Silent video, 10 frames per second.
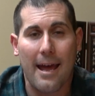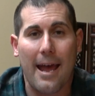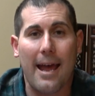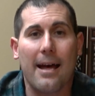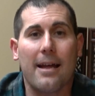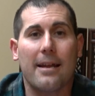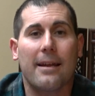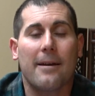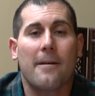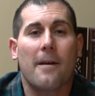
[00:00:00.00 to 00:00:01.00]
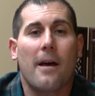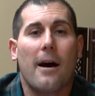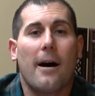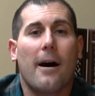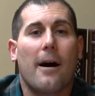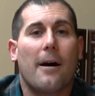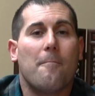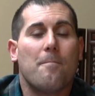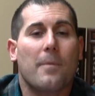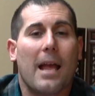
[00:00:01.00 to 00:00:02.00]
And
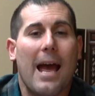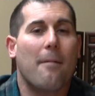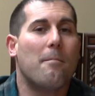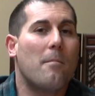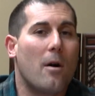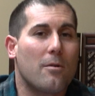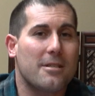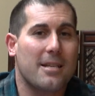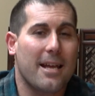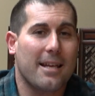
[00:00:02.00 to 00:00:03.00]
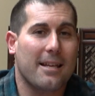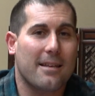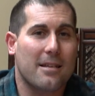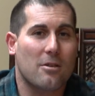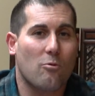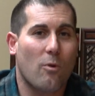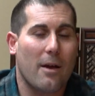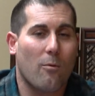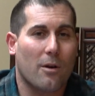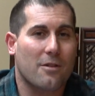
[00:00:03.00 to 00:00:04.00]
at most, taking things
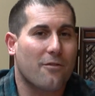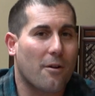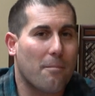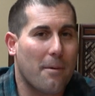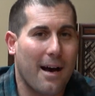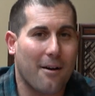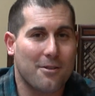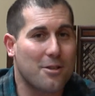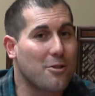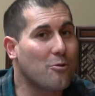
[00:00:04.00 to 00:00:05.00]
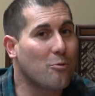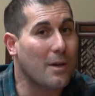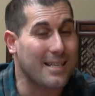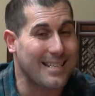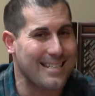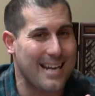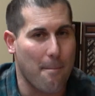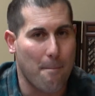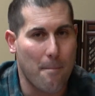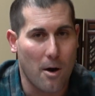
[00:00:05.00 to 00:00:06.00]
away works for about 2 weeks. That's
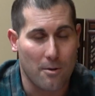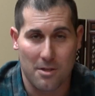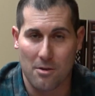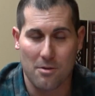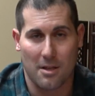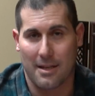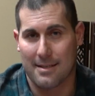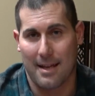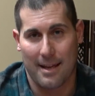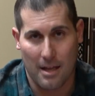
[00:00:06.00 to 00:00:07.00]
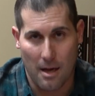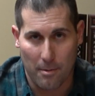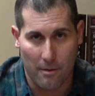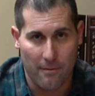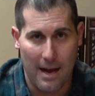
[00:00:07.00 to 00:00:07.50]
at most. Usually it's like a couple of